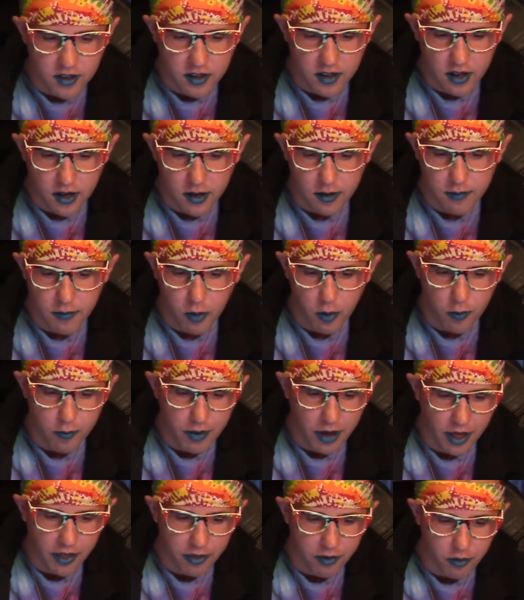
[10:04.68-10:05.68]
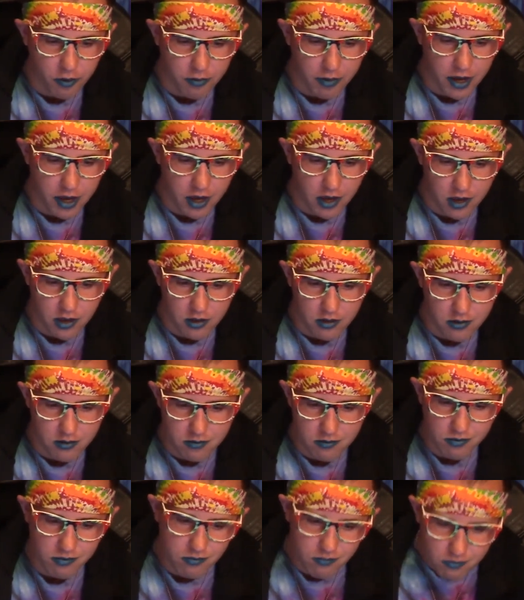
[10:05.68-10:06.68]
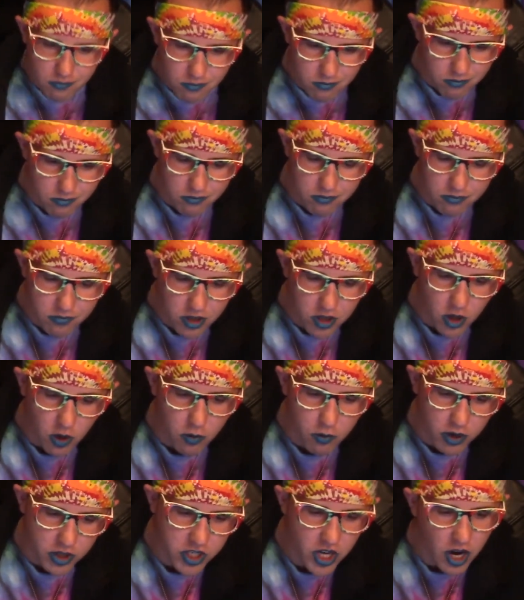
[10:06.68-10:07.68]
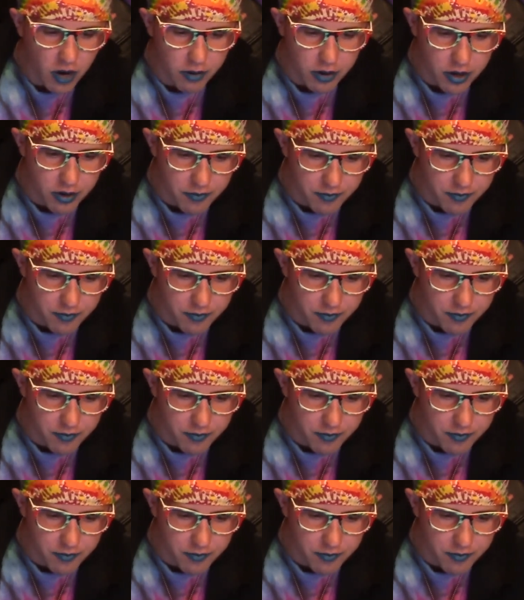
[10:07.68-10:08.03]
own bathroom, and, a shower.